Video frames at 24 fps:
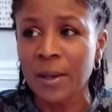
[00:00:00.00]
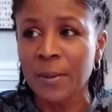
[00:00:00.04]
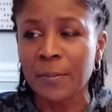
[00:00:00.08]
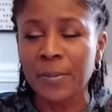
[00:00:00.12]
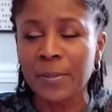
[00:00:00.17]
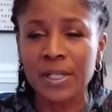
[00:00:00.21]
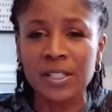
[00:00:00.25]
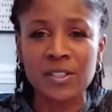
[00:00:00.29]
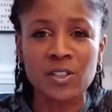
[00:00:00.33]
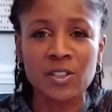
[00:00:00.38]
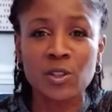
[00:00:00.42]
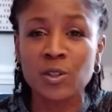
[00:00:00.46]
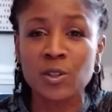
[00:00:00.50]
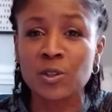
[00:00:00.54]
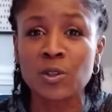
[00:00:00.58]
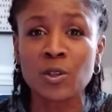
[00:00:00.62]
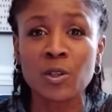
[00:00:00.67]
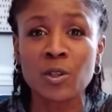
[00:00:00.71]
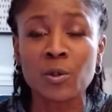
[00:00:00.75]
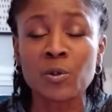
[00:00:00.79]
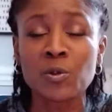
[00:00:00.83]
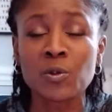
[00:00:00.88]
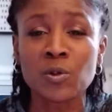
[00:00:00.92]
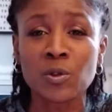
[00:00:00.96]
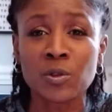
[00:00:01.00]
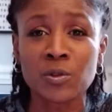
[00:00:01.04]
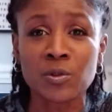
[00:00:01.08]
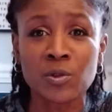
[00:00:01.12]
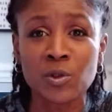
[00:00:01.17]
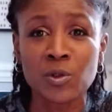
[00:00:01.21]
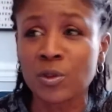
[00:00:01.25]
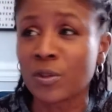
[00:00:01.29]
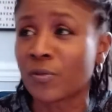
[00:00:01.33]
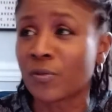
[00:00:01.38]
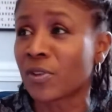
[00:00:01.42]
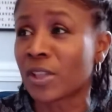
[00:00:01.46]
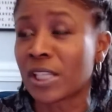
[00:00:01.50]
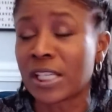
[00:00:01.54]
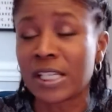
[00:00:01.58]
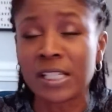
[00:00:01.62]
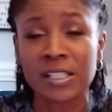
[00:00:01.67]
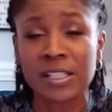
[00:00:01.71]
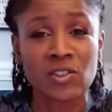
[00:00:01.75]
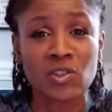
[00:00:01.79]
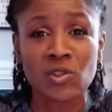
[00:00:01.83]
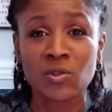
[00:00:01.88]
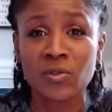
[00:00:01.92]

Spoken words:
Because those are two different things.